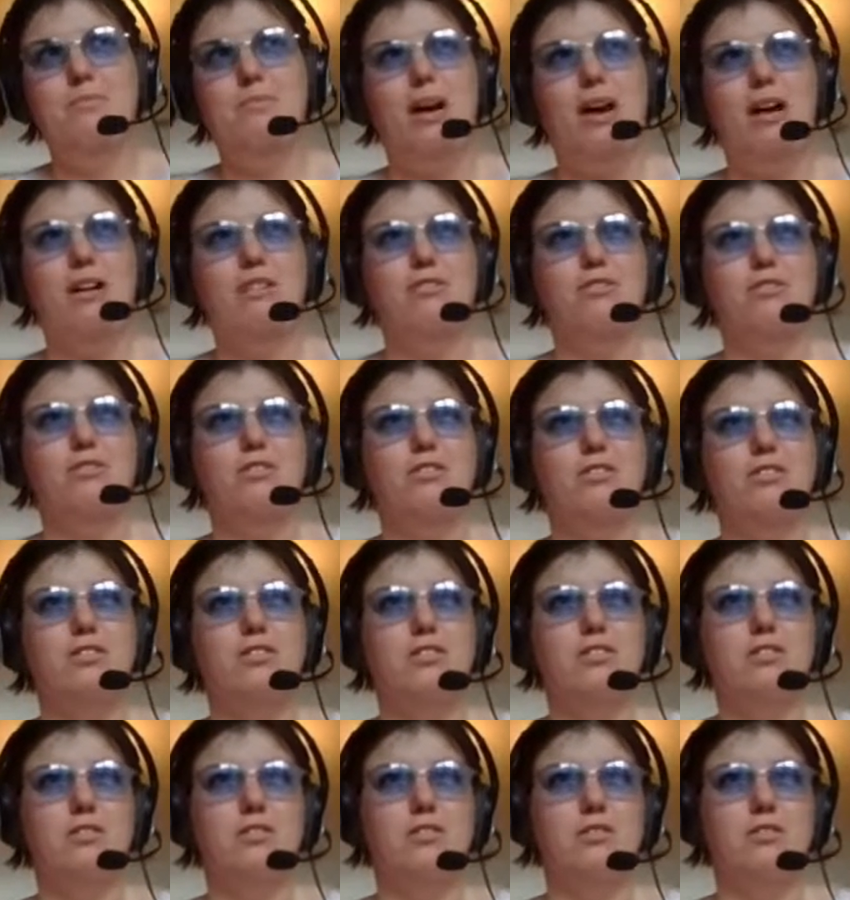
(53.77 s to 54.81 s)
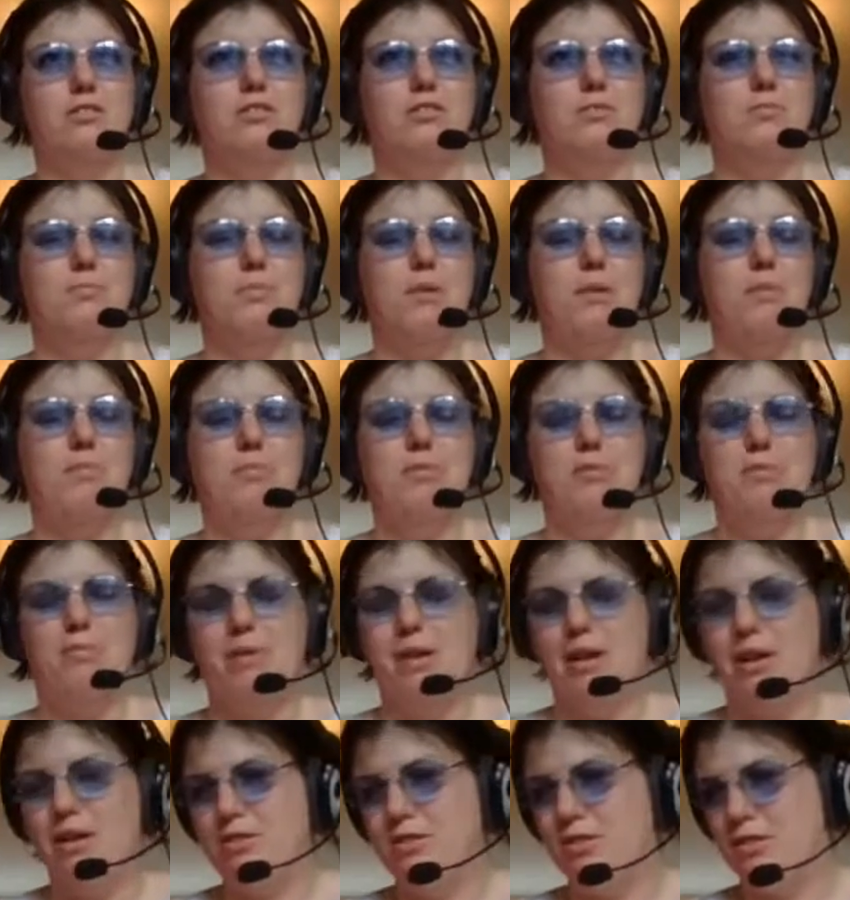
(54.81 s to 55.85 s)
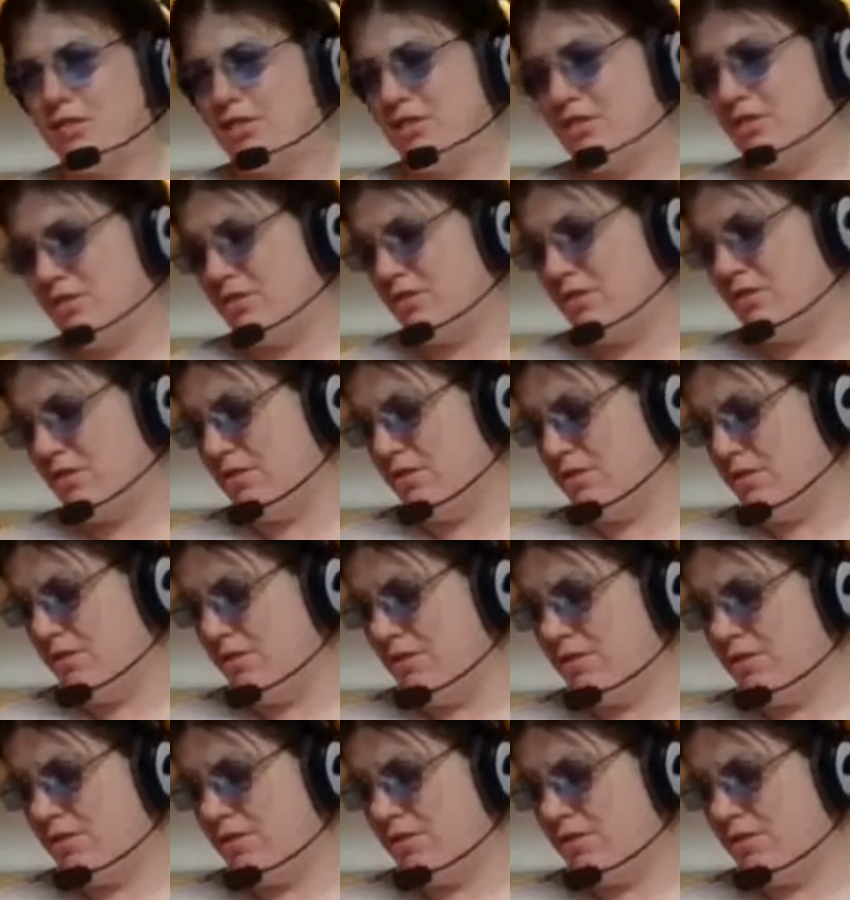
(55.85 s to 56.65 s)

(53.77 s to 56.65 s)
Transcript: Patterns. And those bumper pattern charts.